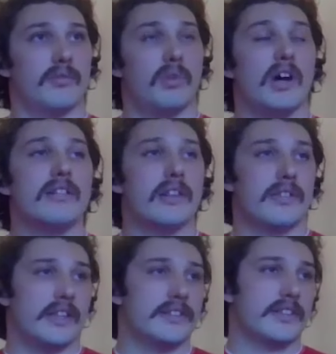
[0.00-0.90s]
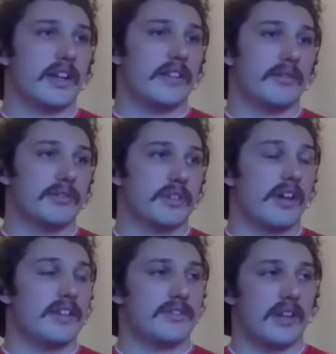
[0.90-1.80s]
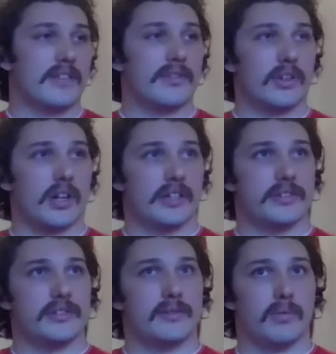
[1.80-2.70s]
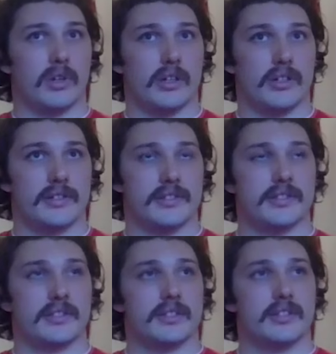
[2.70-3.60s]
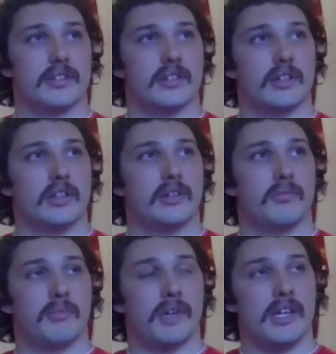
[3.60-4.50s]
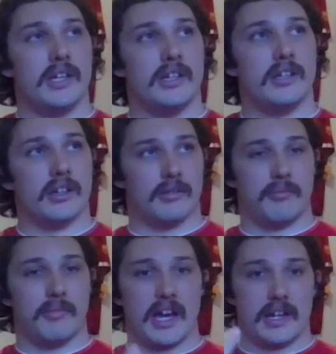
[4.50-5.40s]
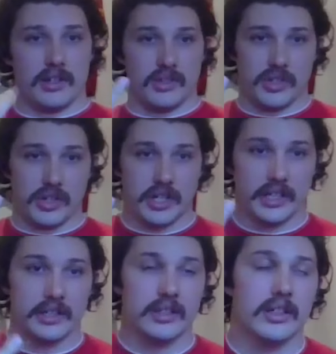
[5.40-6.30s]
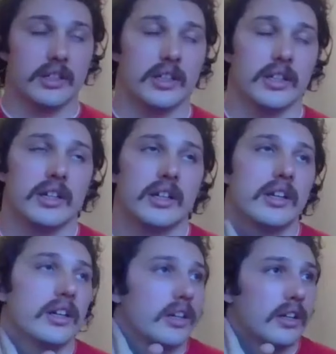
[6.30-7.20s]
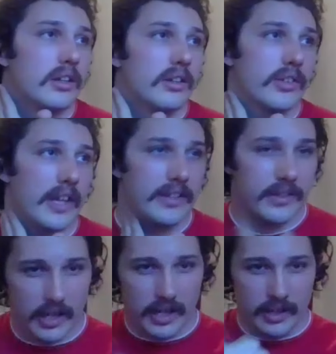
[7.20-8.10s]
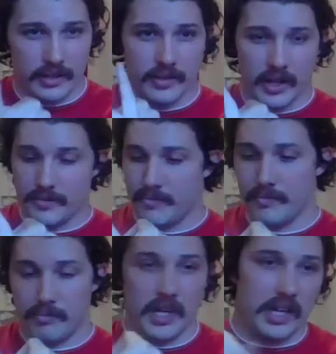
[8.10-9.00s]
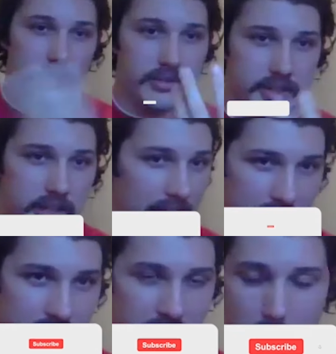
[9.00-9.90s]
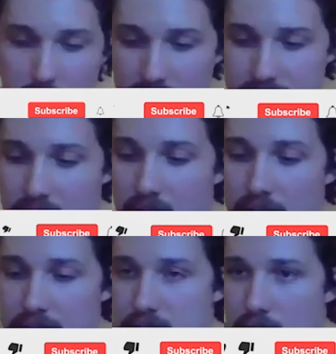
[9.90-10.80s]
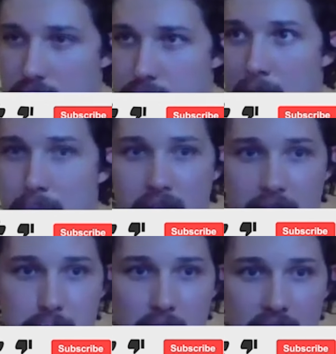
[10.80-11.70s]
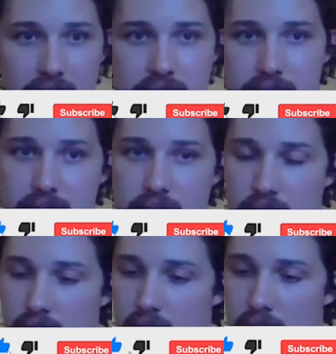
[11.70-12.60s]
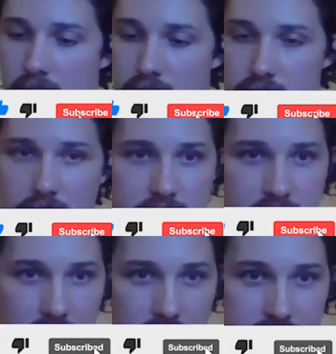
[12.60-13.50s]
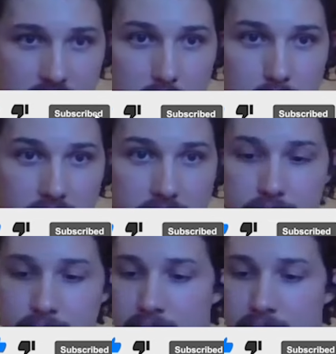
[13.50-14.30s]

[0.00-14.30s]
one of the things that I think was a great strength for us was me and Matt and Johnny. So that's me, obviously, like I sing and I play guitar and write the songs. Matt played bass. Johnny was the other guitar player.